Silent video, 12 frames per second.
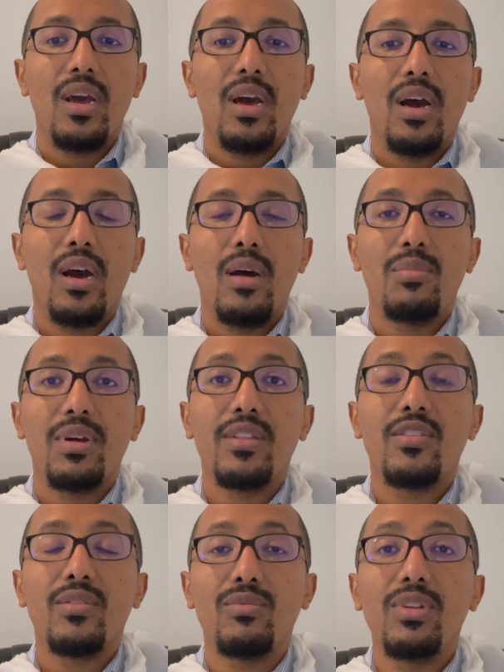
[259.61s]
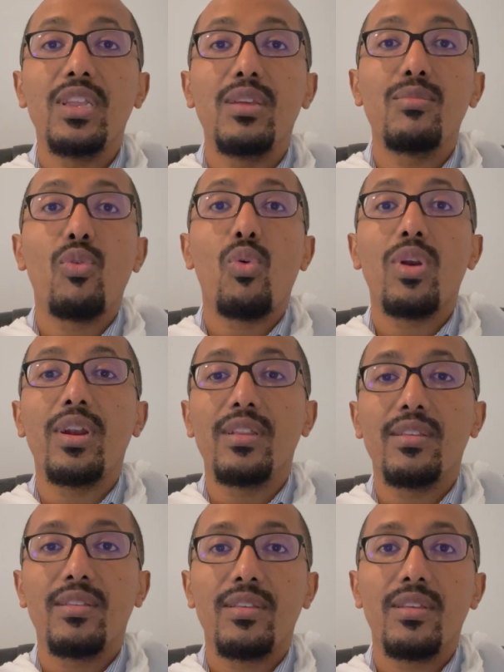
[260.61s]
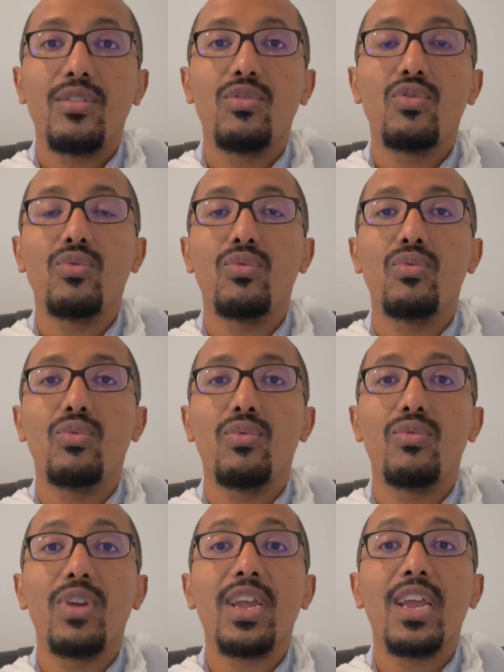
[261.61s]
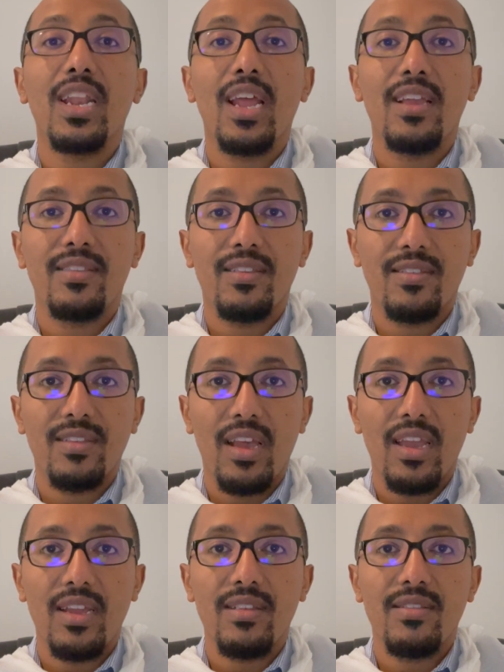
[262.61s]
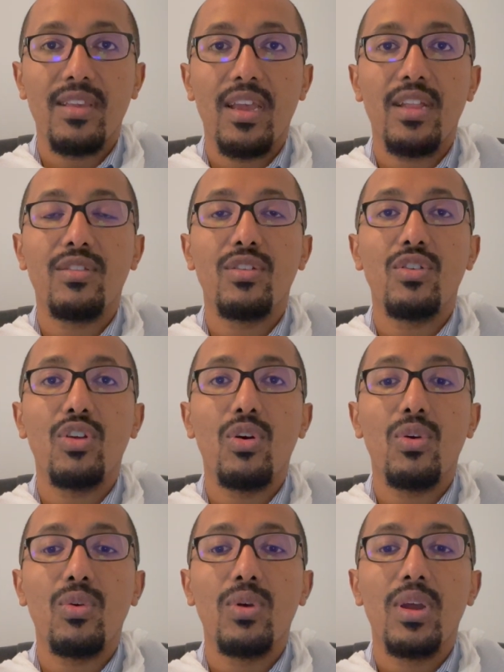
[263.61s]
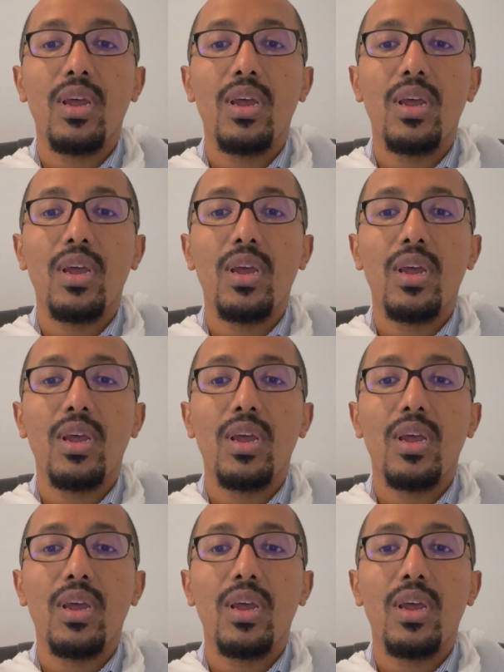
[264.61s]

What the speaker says: but it's really important to recognize the signs and to know